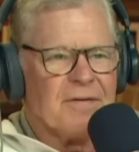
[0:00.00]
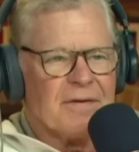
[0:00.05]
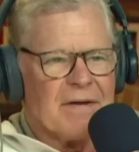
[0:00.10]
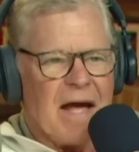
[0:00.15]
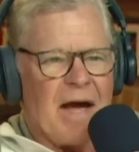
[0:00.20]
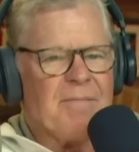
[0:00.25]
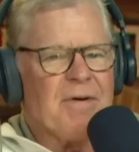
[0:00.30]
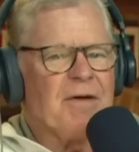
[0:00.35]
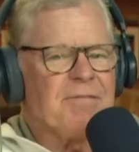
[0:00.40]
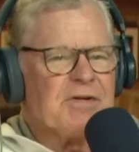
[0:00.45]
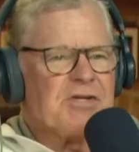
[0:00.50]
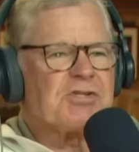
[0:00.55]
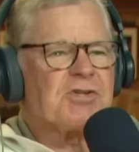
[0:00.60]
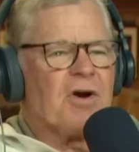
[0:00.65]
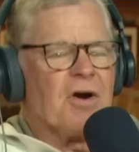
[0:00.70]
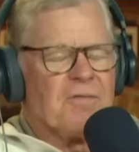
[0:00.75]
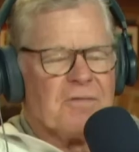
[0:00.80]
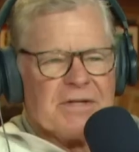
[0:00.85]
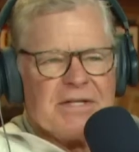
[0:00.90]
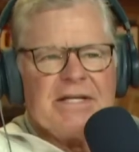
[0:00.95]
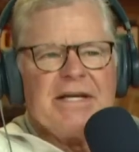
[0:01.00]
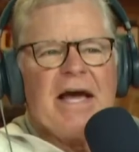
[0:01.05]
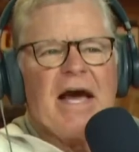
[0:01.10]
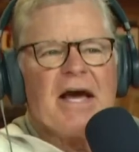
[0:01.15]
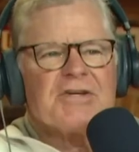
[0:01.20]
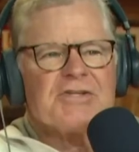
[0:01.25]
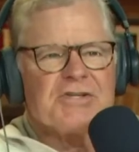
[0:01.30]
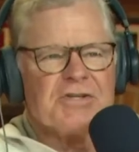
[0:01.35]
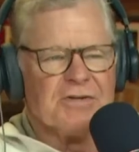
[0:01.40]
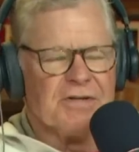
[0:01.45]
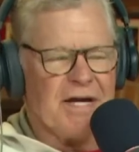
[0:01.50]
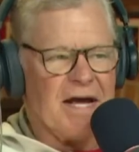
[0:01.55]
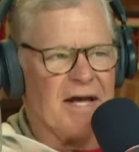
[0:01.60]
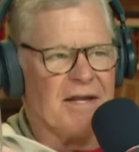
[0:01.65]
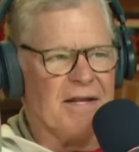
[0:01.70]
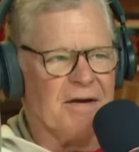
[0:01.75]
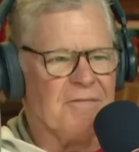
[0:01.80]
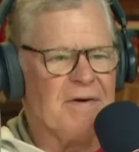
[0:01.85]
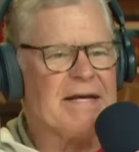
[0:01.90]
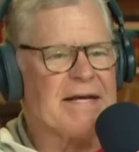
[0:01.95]
How about we start with yesterday,
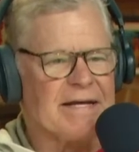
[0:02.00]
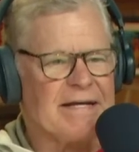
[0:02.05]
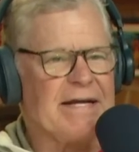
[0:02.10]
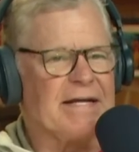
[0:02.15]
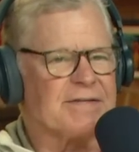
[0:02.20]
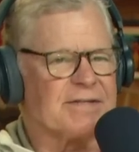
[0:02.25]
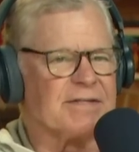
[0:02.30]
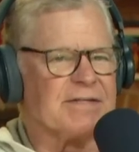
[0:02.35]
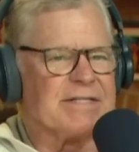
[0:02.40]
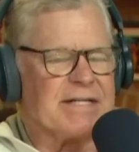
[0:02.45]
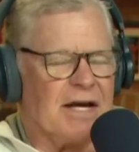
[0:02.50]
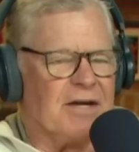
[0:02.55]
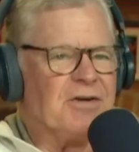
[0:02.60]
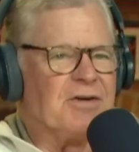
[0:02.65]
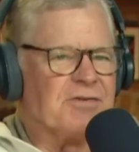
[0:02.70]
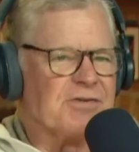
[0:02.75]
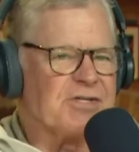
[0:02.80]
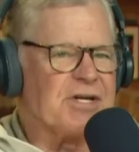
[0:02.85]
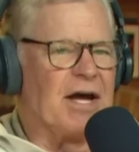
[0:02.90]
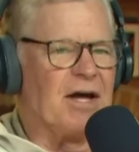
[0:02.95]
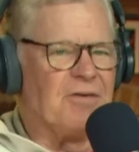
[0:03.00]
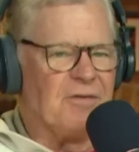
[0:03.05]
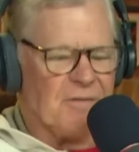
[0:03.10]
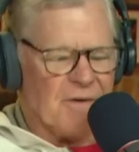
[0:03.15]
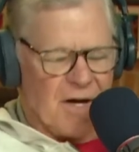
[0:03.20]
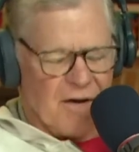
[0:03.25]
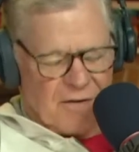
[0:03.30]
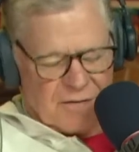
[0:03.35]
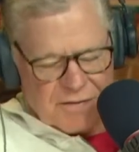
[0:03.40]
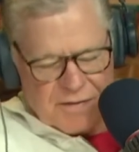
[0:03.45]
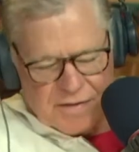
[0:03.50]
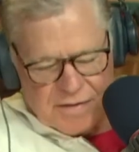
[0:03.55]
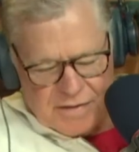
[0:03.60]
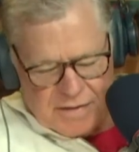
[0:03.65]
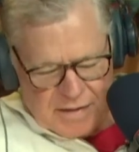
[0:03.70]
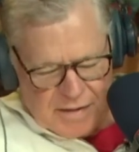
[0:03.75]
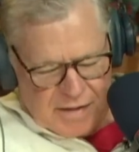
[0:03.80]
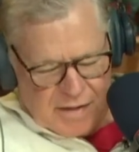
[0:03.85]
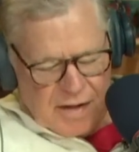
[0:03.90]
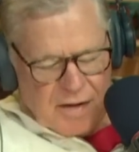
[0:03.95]
and then we can get to ten years down the road.
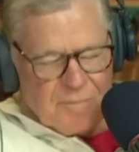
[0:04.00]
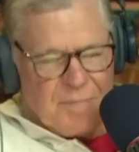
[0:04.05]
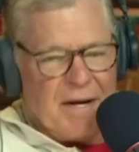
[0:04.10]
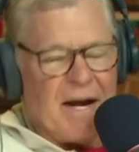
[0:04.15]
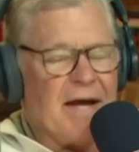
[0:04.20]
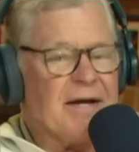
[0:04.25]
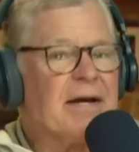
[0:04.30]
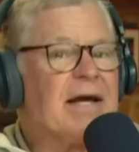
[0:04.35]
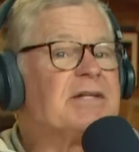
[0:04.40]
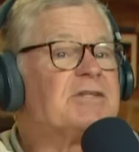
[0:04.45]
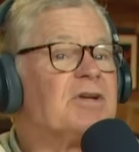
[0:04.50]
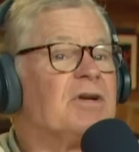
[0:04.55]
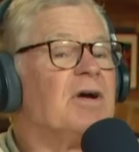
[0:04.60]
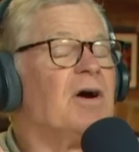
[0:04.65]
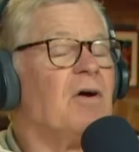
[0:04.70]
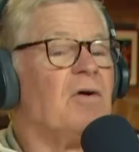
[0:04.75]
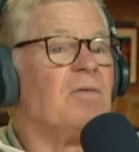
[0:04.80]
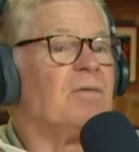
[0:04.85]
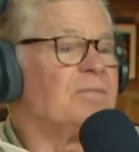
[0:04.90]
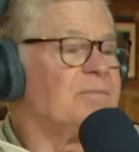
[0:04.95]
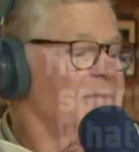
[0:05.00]
But I'd like to know,